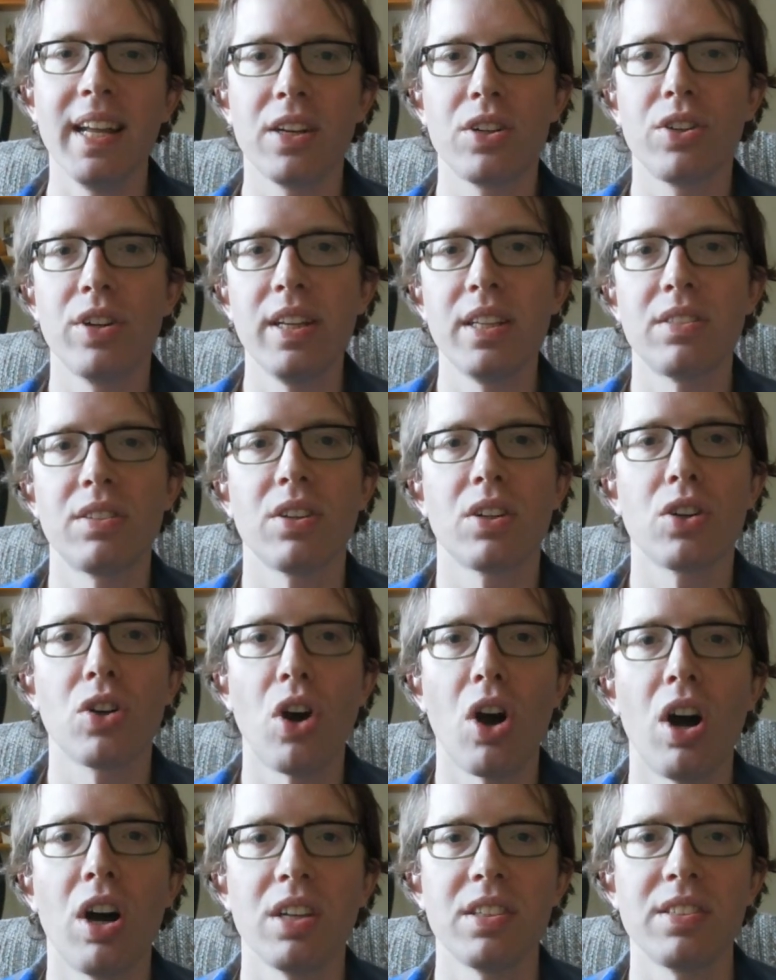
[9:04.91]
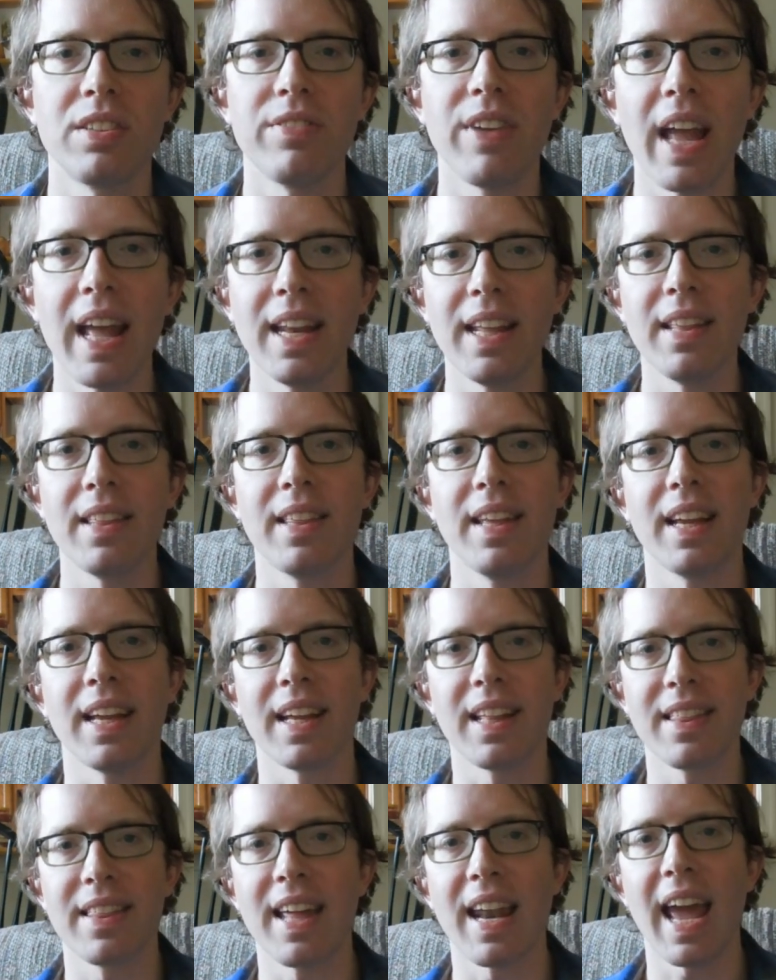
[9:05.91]
increase the cost of
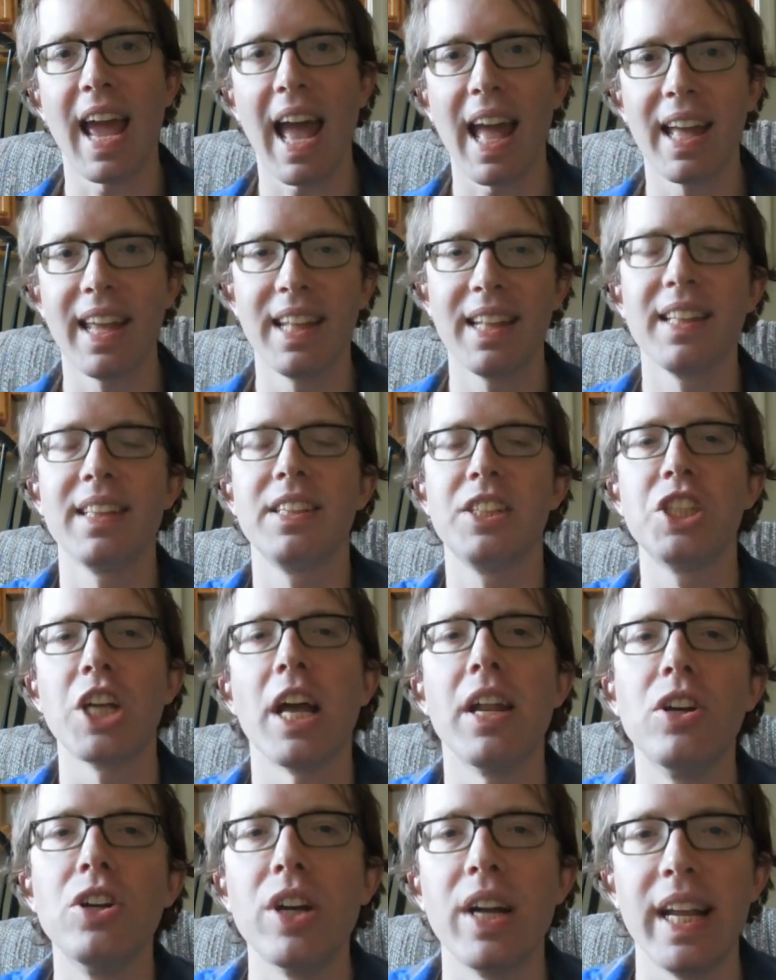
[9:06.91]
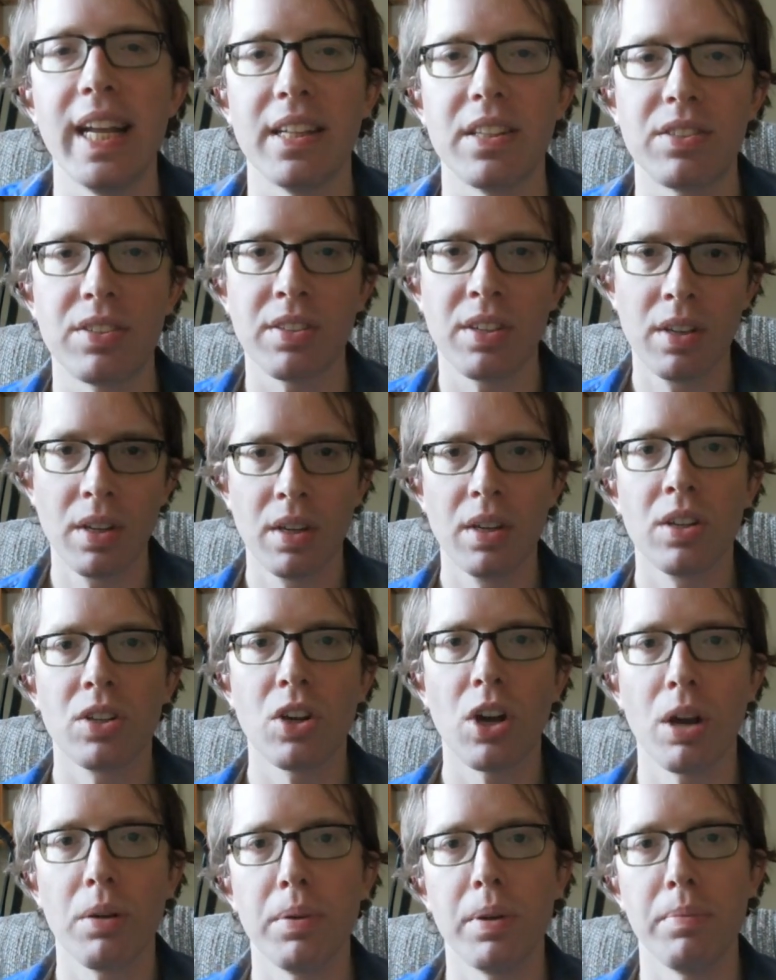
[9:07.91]
anything that generates
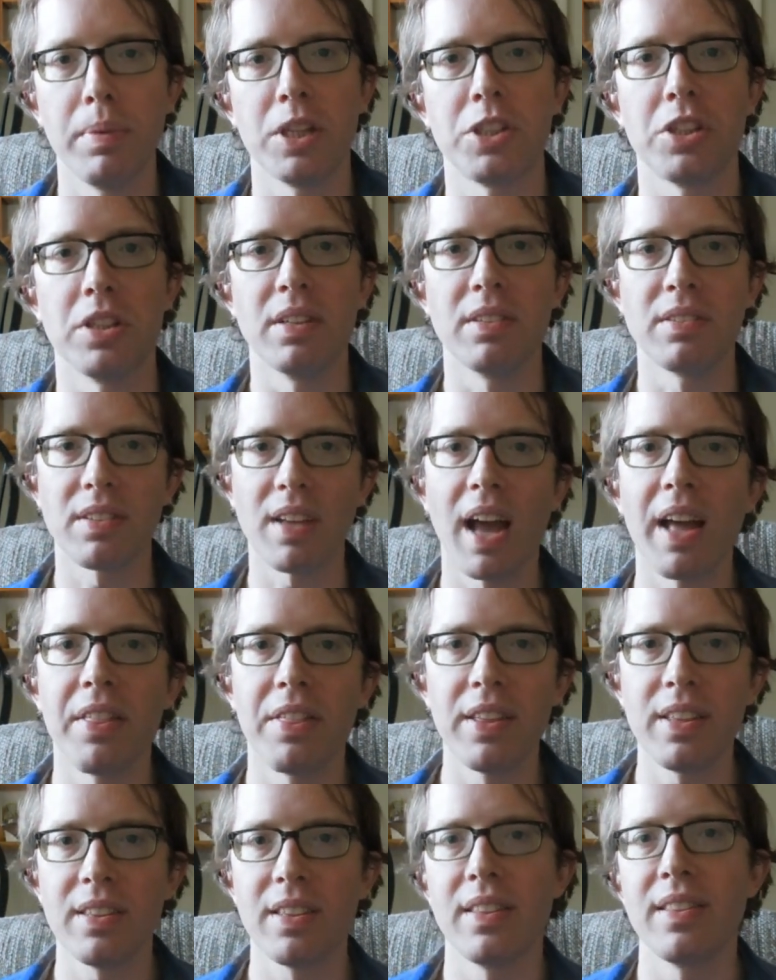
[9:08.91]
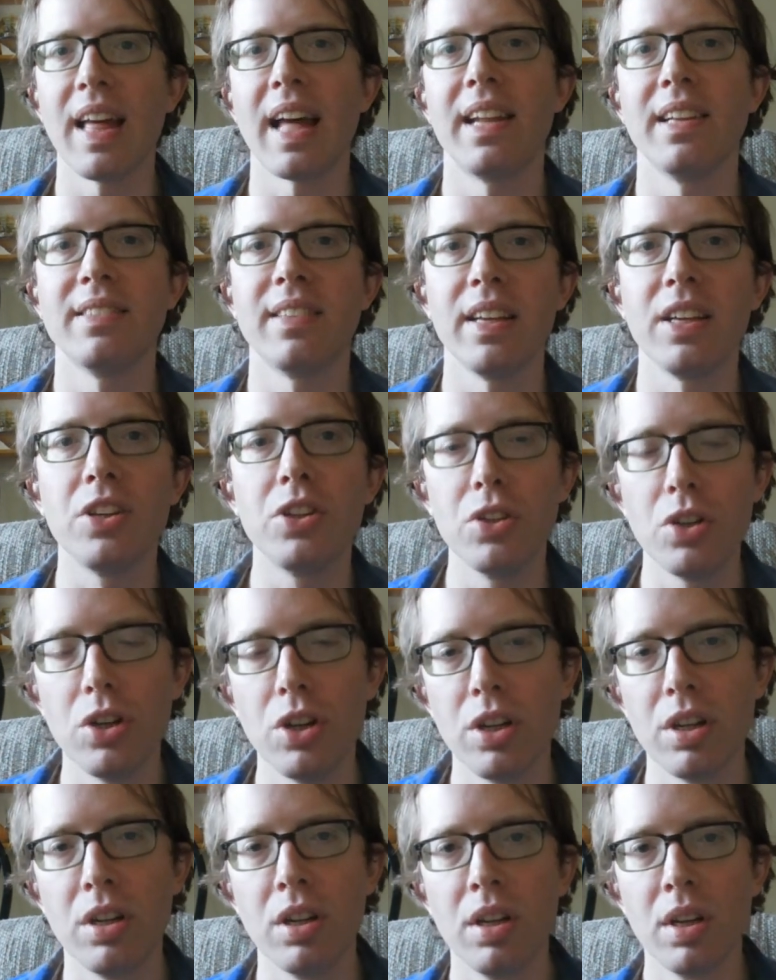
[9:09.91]
carbon emissions, I think that that is a
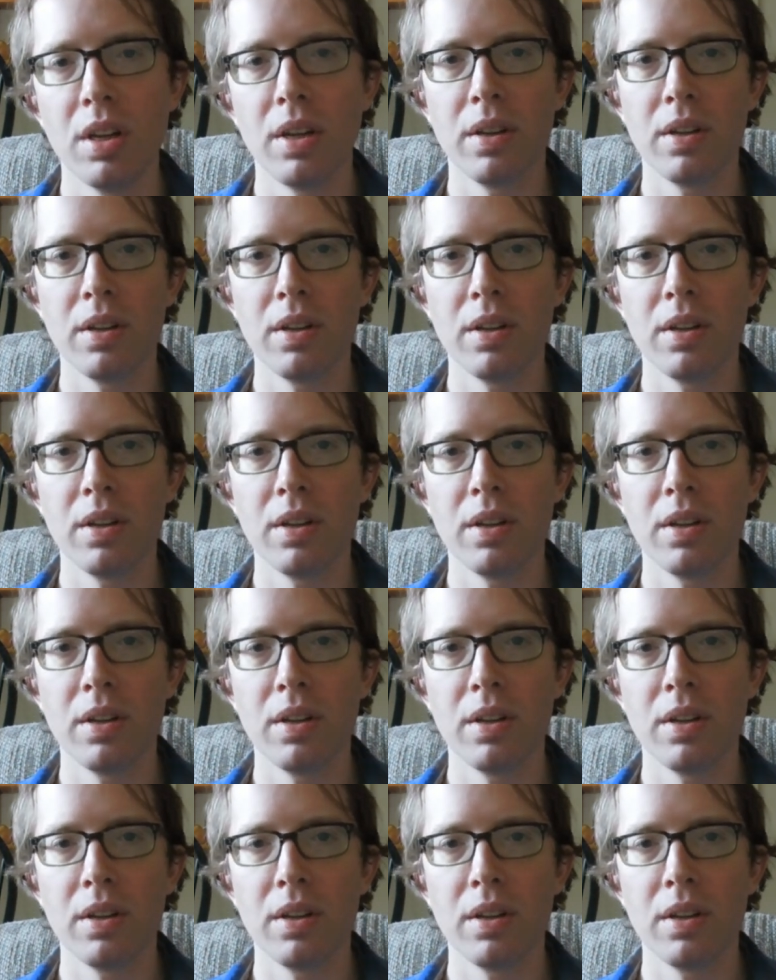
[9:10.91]
good,